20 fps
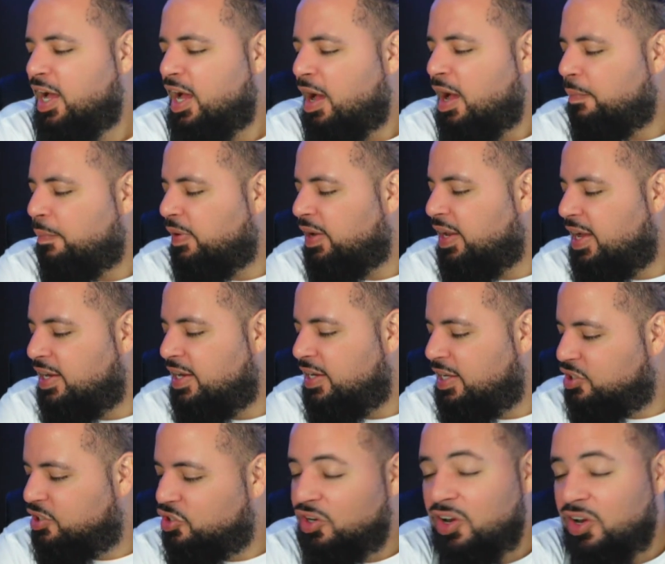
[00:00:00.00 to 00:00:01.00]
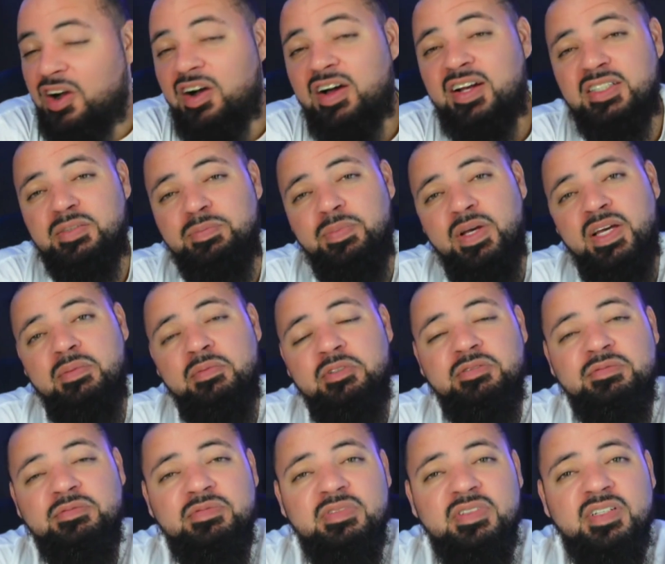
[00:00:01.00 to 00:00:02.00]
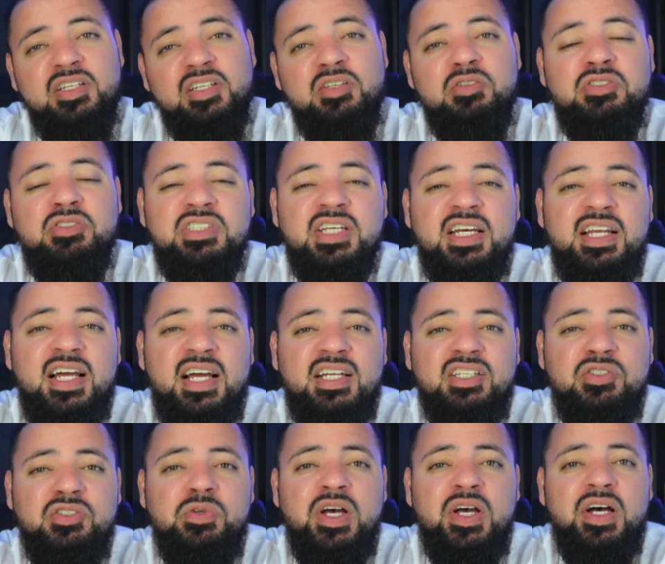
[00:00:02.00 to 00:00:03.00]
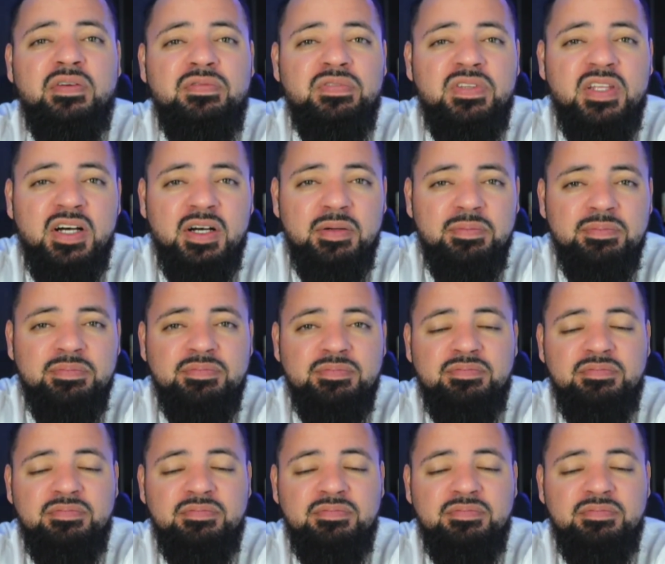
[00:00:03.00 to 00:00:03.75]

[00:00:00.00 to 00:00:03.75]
I'm glad that you're honest, baby and you say that you effed up.